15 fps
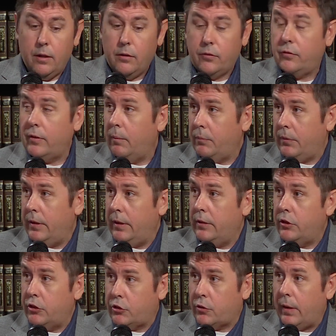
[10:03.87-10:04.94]
something
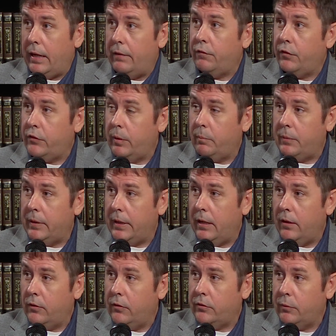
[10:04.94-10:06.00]
to trade for something
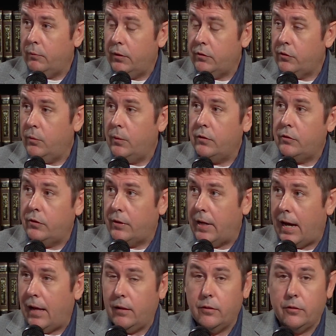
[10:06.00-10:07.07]
else. It wasn't always
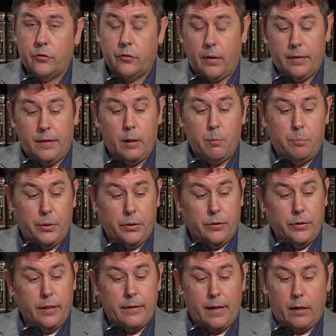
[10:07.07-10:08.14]
$1. So I think
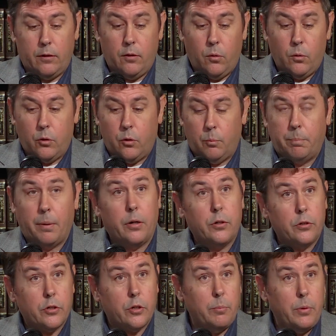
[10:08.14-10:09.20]
building that local
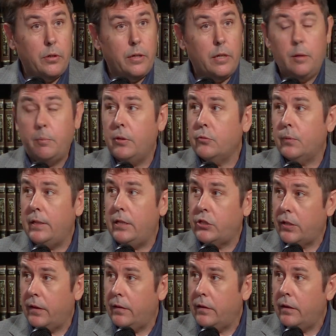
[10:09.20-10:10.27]
barter community between each
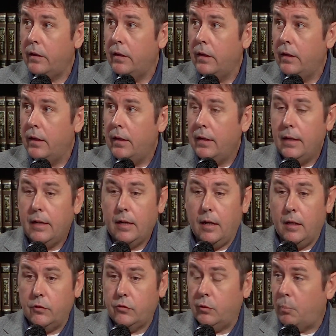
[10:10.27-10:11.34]
other,
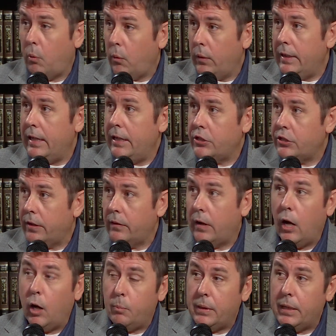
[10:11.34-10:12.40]
supporting each other,
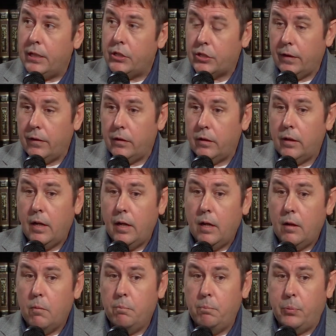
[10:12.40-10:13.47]
helping each other,
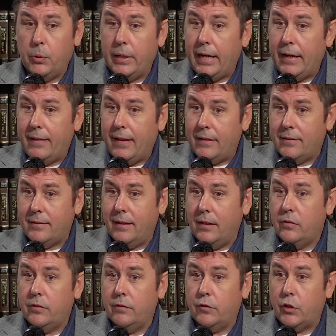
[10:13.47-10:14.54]
bringing that
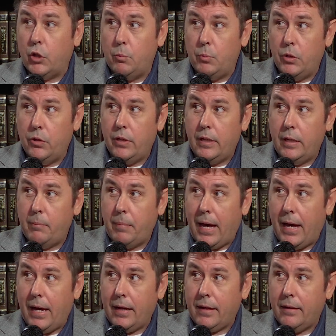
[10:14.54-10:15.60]
sense of community
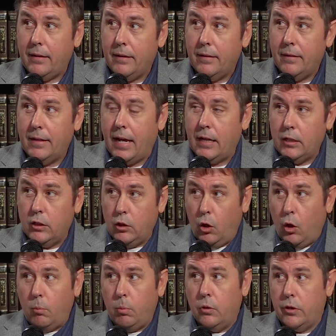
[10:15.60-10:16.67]
back, not a
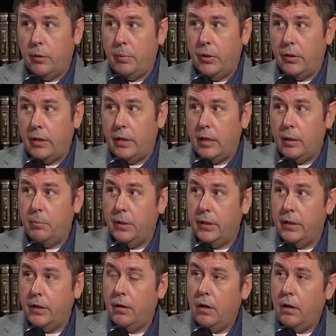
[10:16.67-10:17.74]
global community,
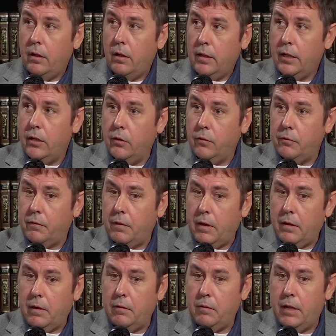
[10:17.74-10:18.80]
but
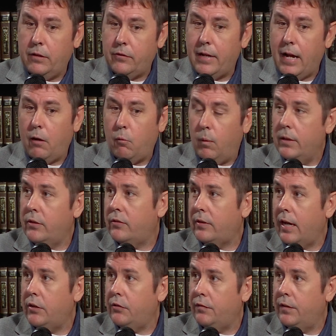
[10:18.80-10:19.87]
it's not one
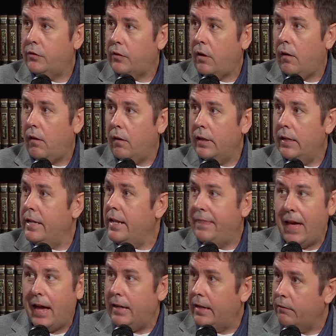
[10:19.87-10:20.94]
size fits all, and
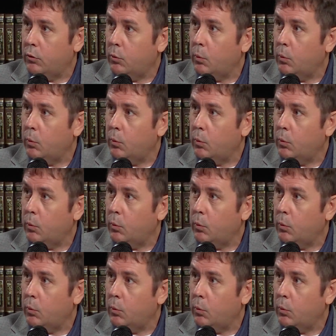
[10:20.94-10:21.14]
that never